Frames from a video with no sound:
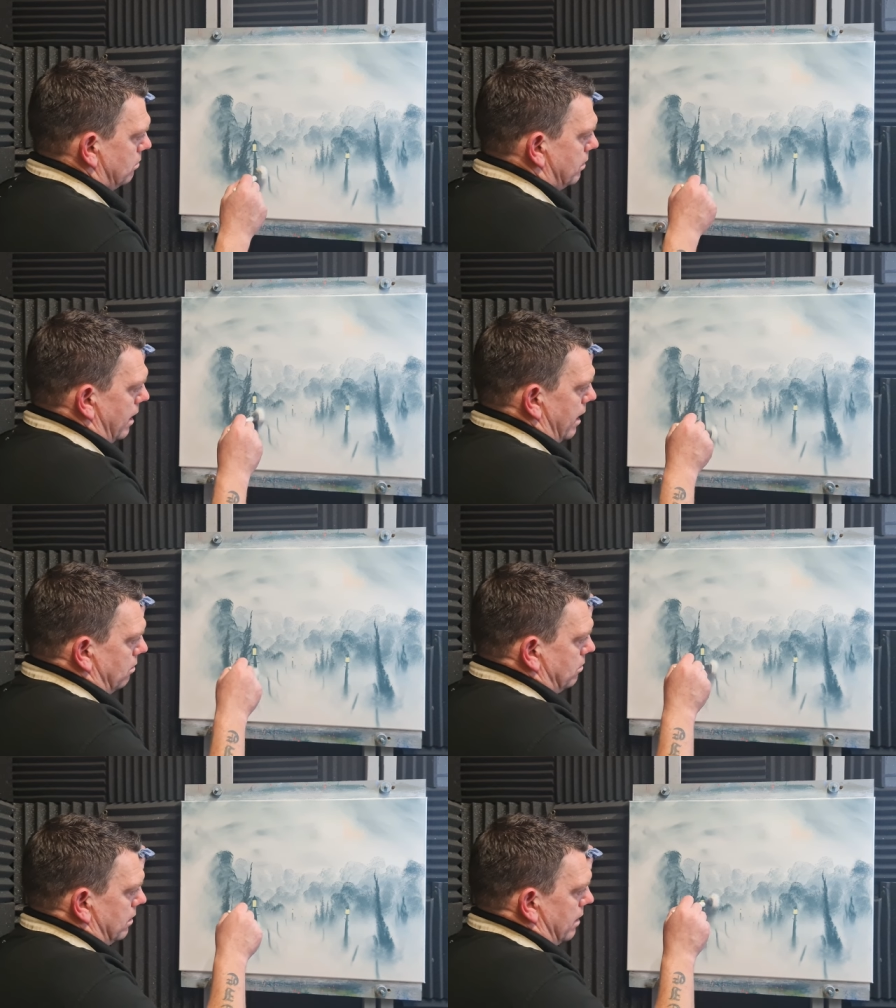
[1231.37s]
Okay,
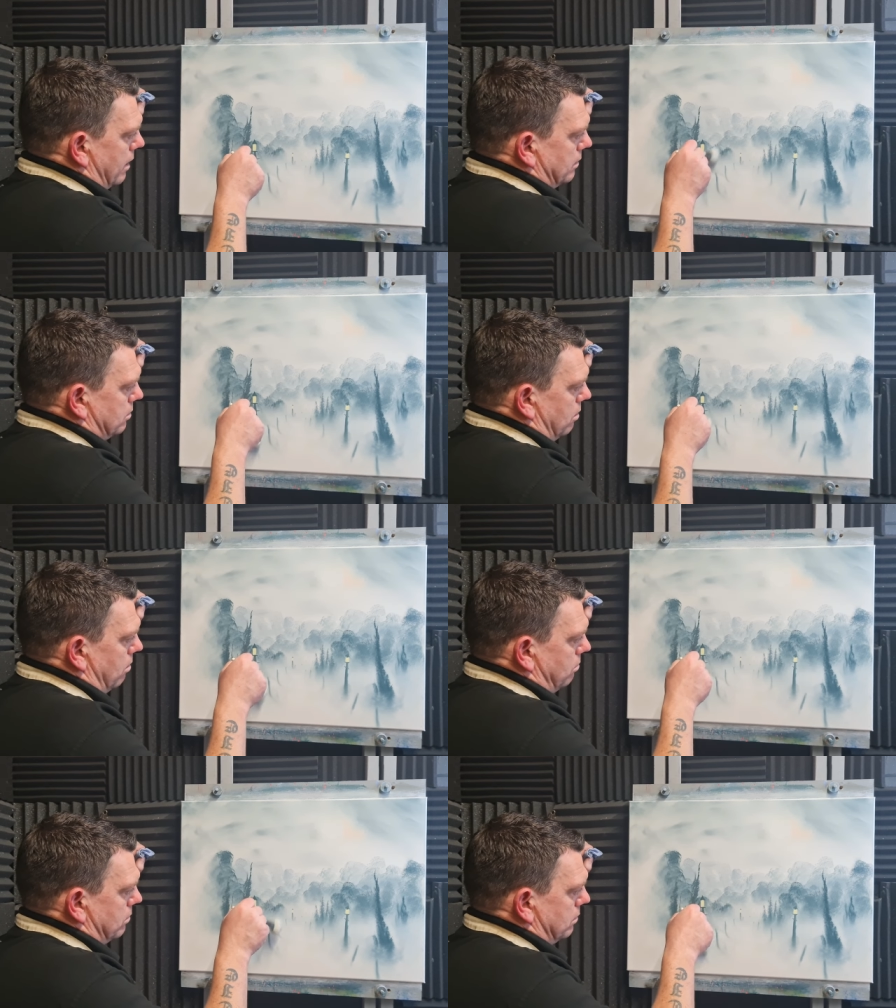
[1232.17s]
look at that.
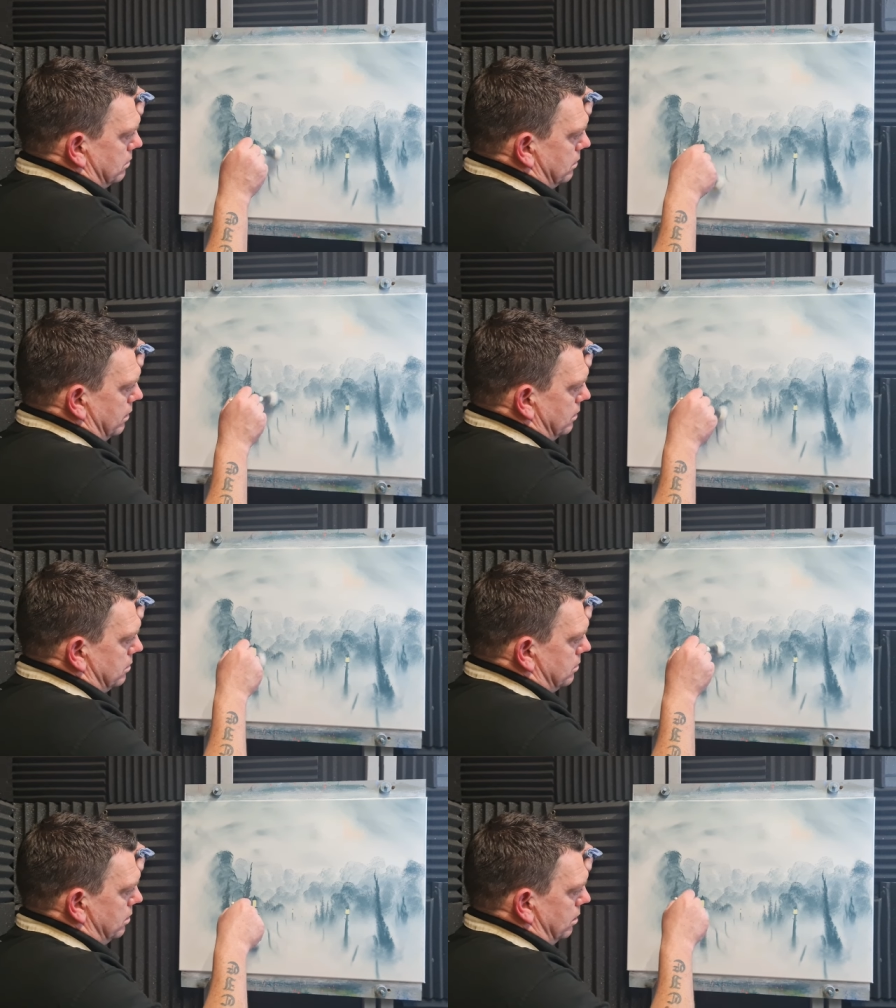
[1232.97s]
So it's
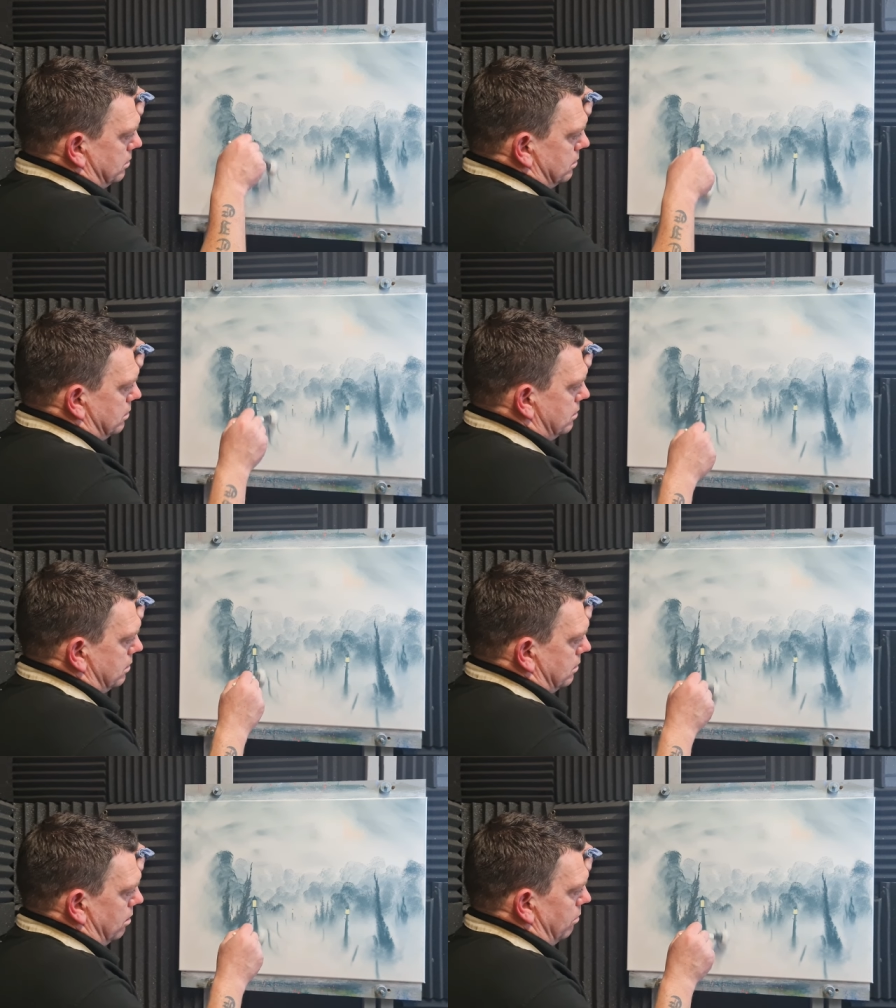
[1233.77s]
just
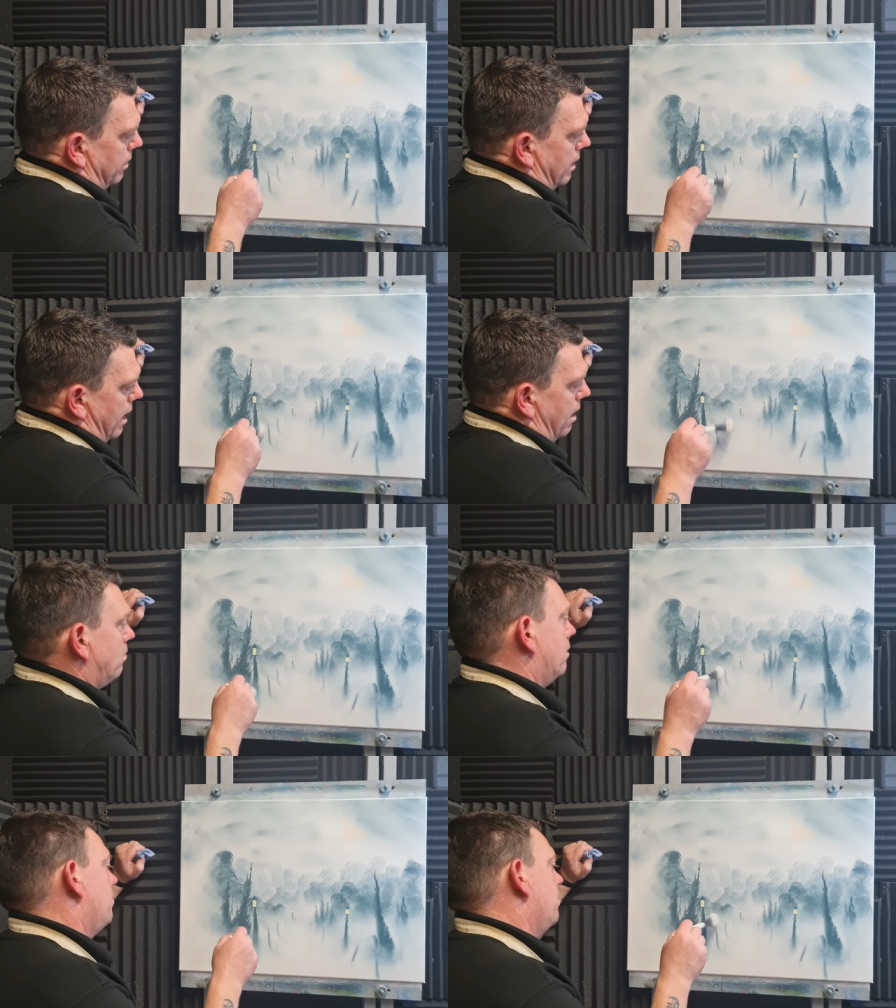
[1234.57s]
coming
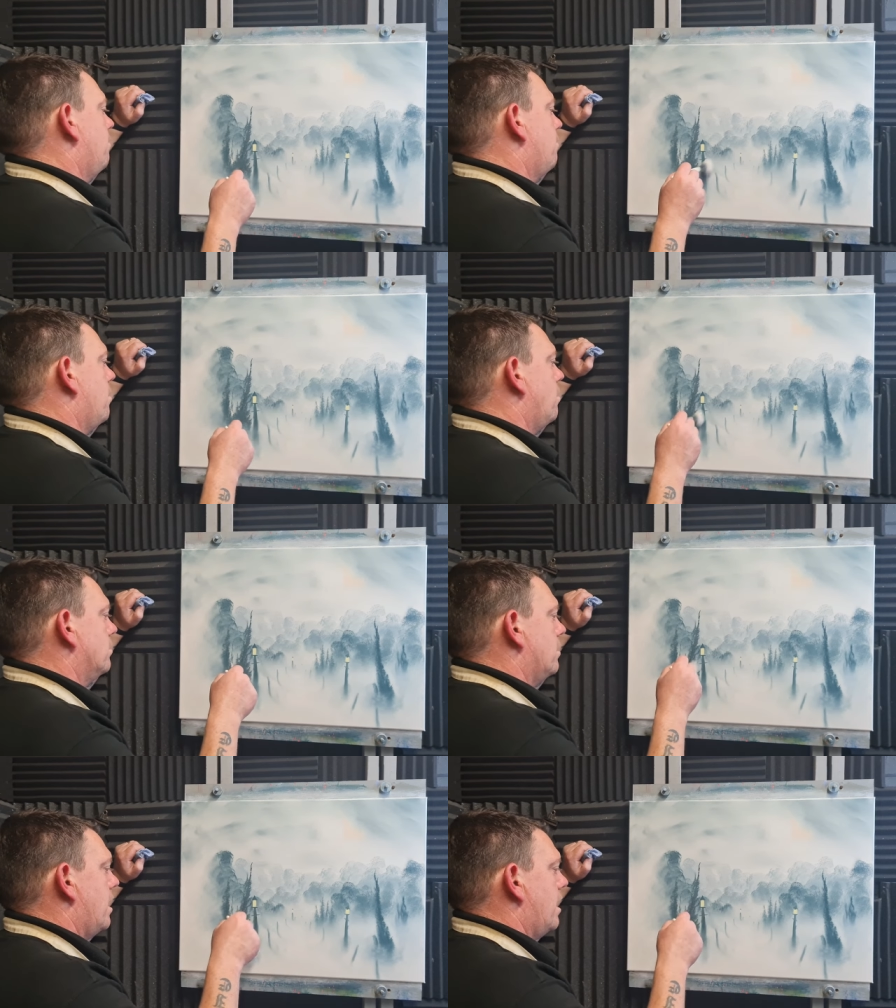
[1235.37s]
out of the fog
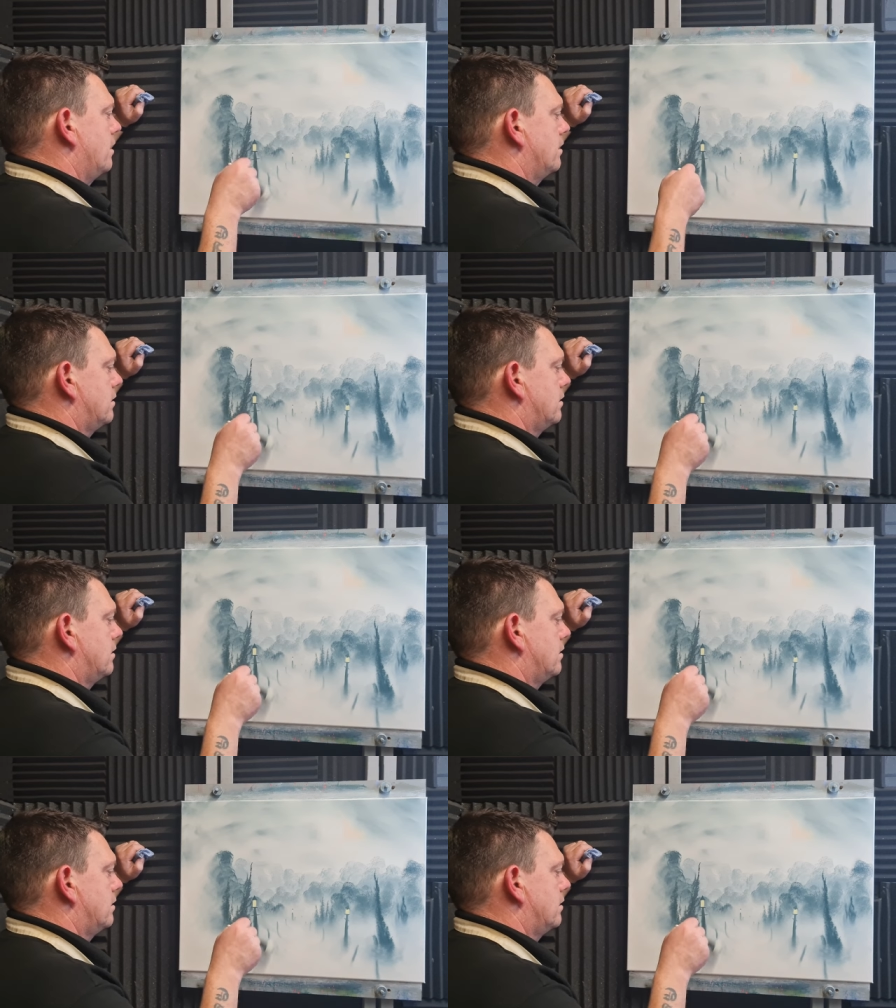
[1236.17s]
there,